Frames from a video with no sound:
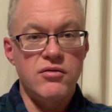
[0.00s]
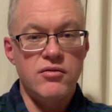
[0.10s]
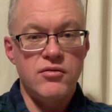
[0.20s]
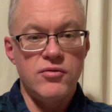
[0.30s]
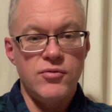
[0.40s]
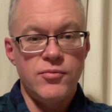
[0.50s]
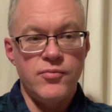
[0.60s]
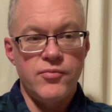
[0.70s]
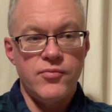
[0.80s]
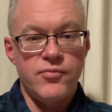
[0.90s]

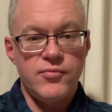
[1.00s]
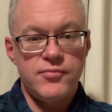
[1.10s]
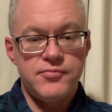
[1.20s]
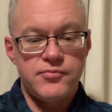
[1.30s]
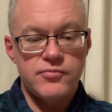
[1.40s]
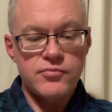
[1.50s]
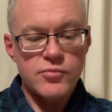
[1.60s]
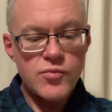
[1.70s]
(no one is talking)